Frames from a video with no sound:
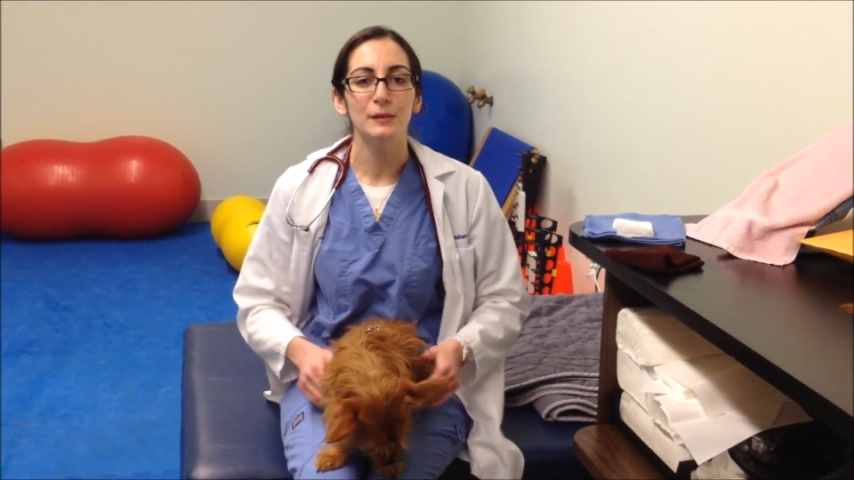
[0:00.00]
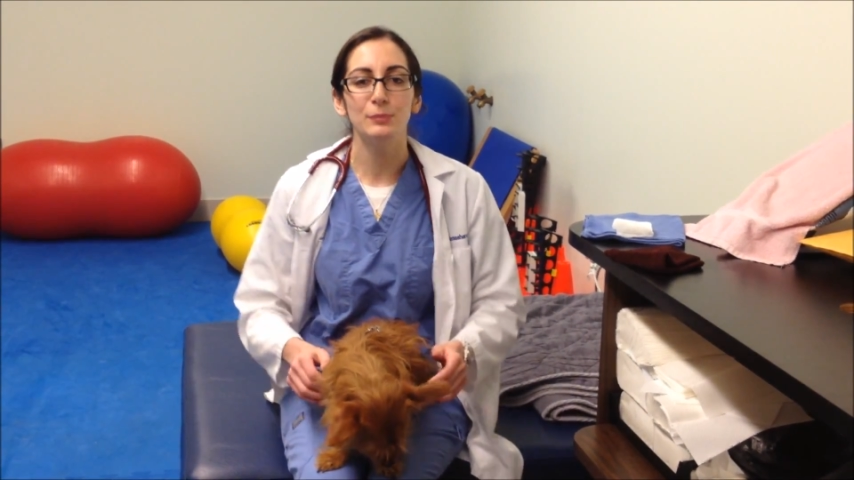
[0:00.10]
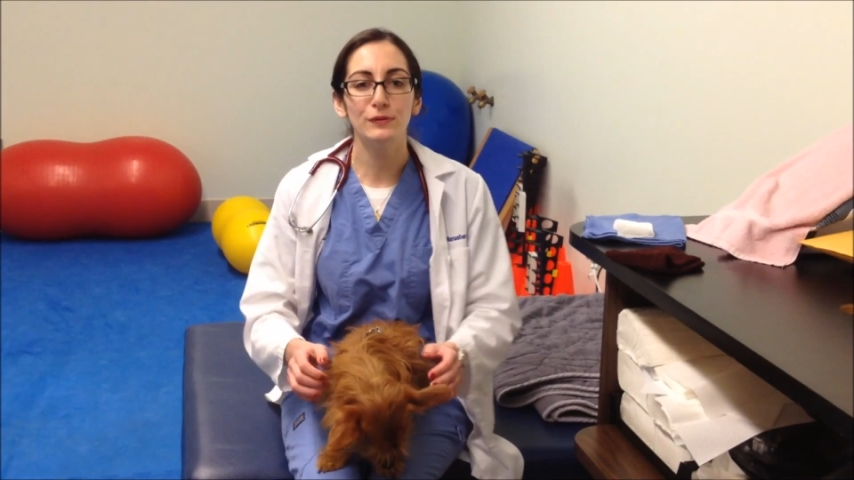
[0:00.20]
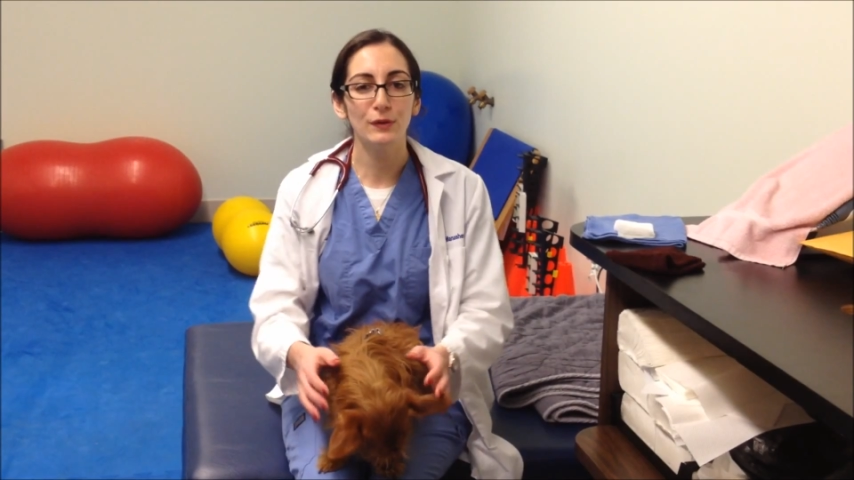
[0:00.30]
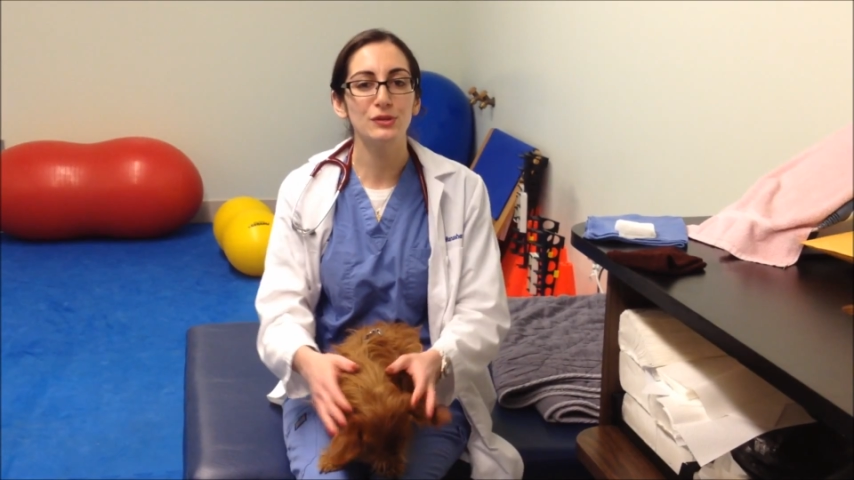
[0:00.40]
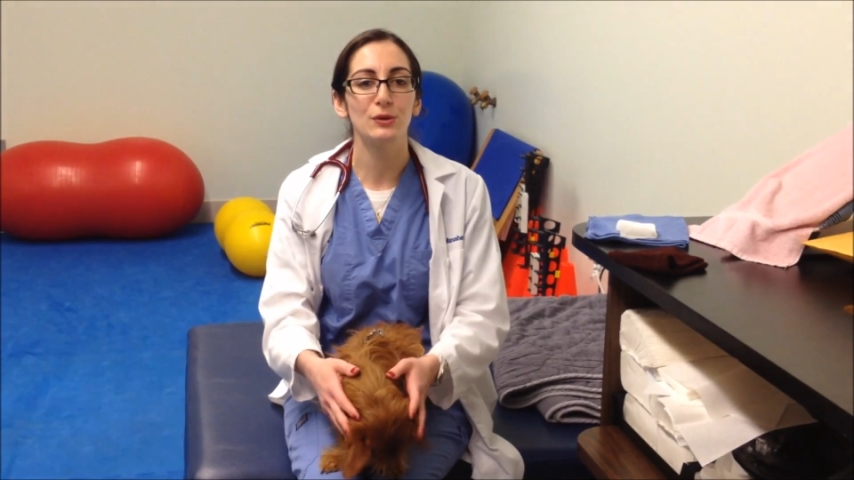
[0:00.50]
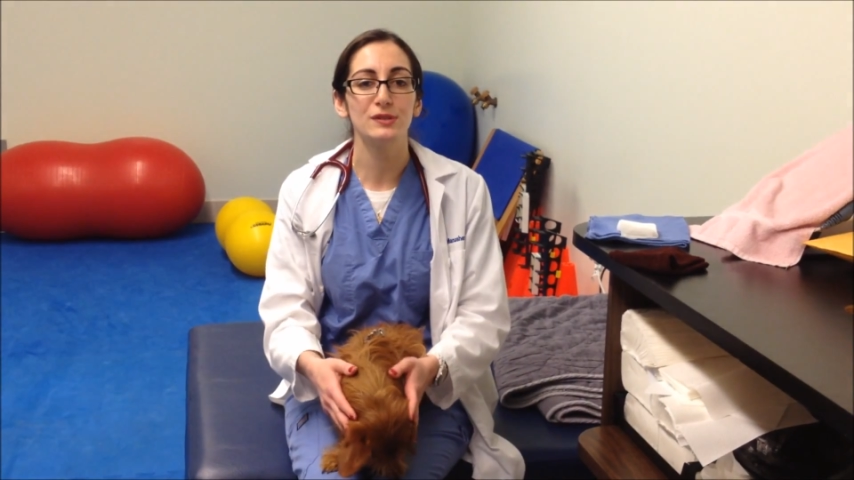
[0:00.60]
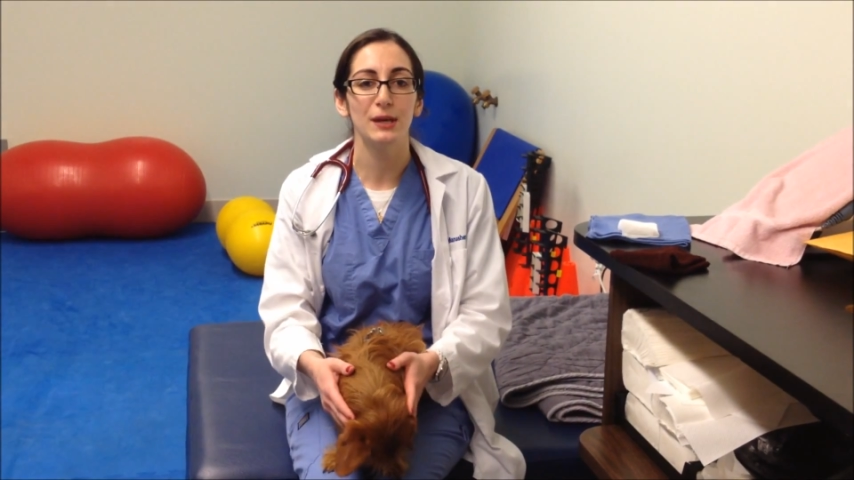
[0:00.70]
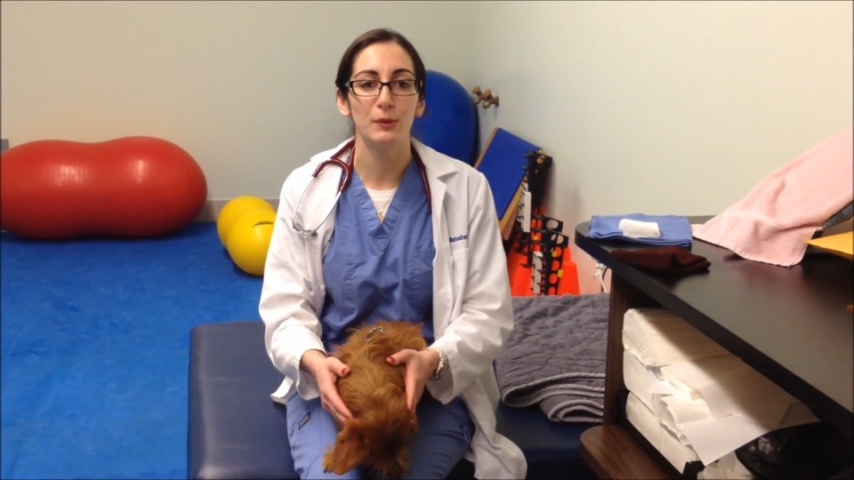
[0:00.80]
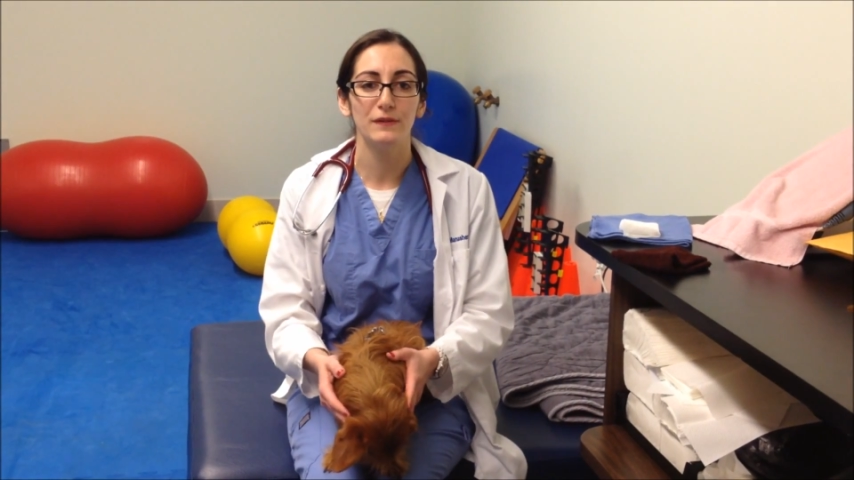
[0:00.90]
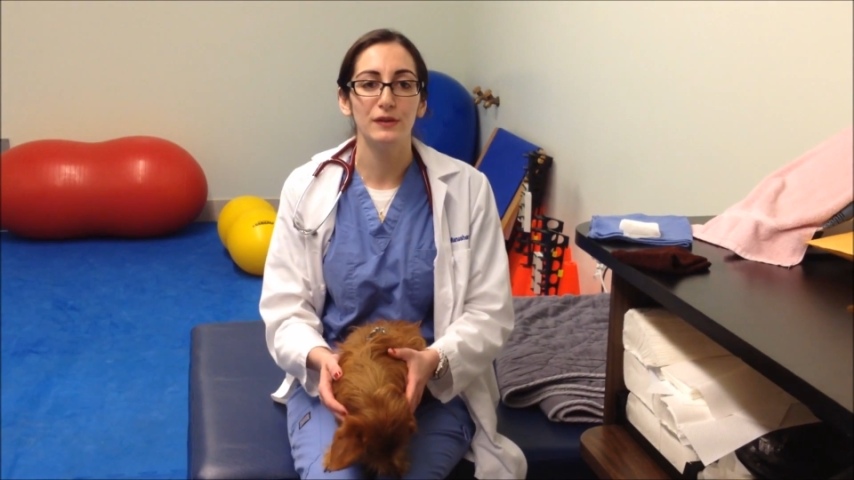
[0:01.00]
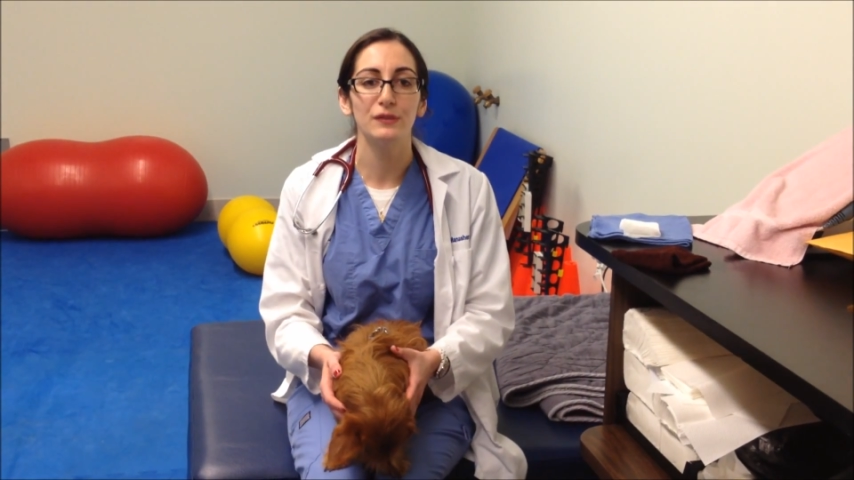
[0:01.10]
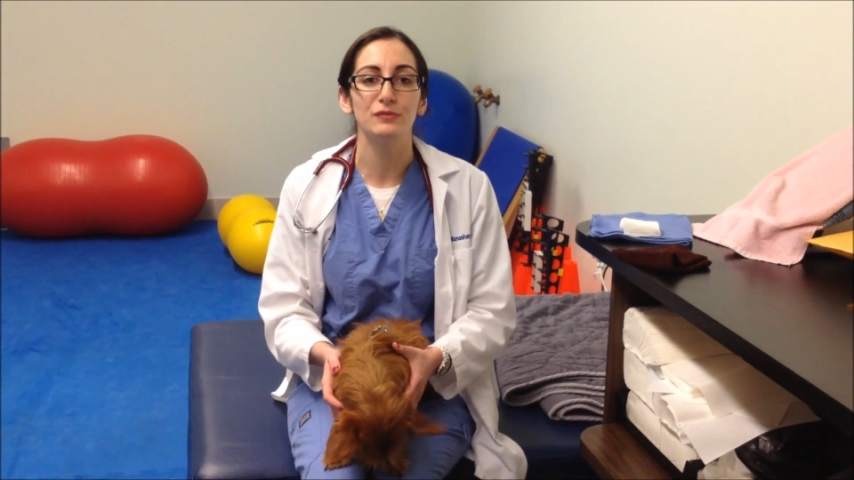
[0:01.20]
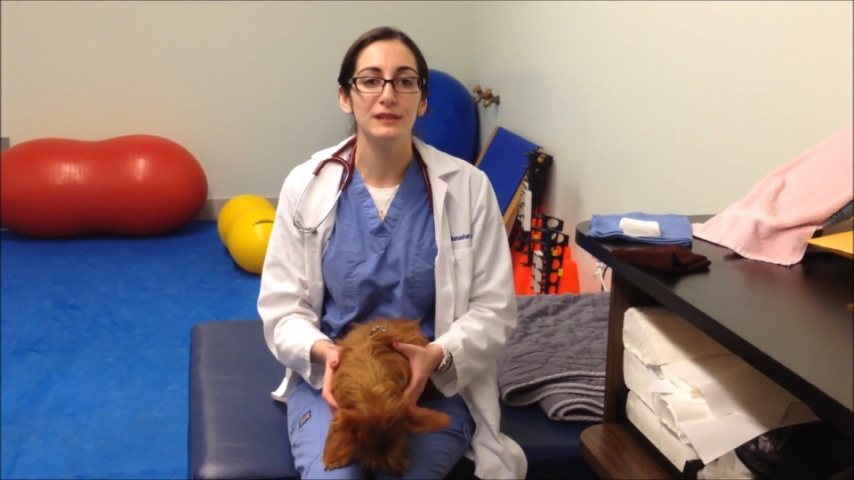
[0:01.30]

Bufo toads, however,